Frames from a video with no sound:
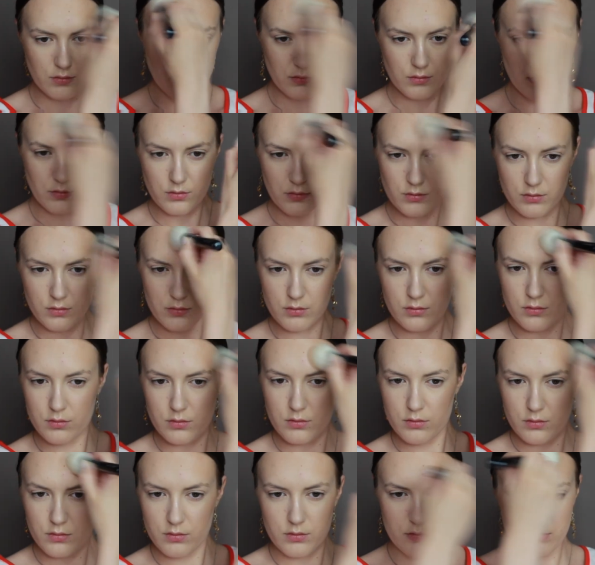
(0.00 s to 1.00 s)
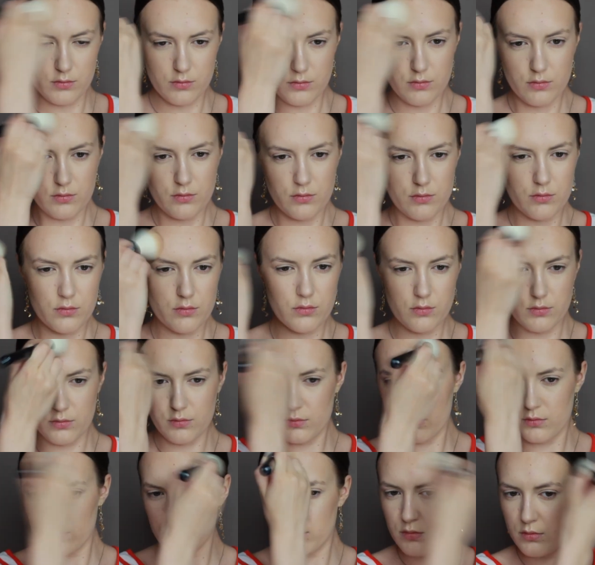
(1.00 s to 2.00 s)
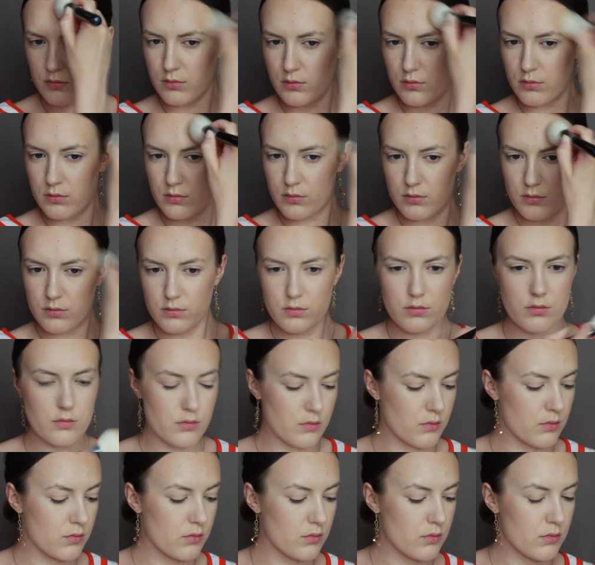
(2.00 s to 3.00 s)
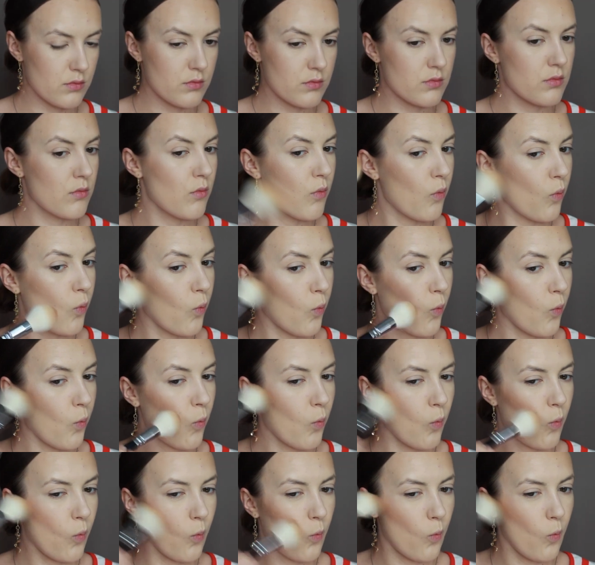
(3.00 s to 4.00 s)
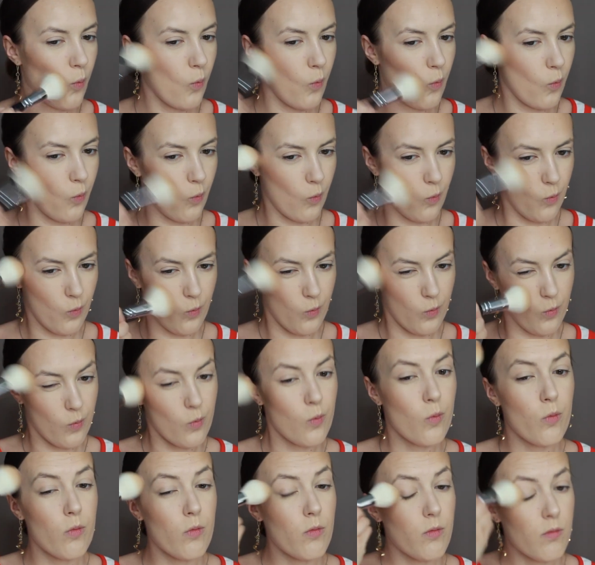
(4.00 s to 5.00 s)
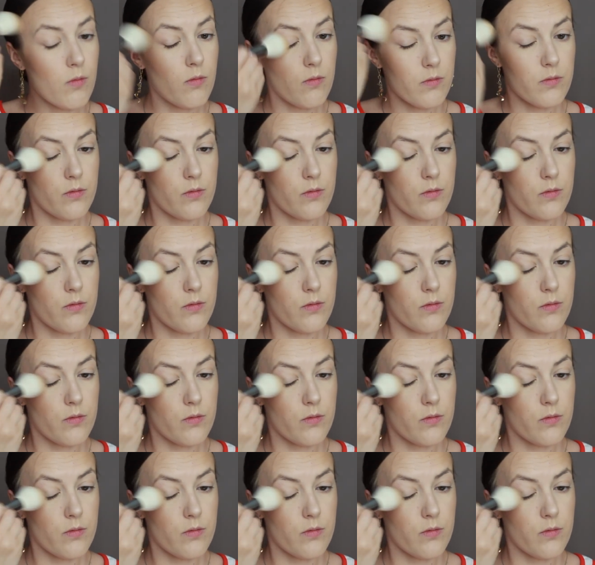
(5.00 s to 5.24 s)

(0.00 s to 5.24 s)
(no one is talking)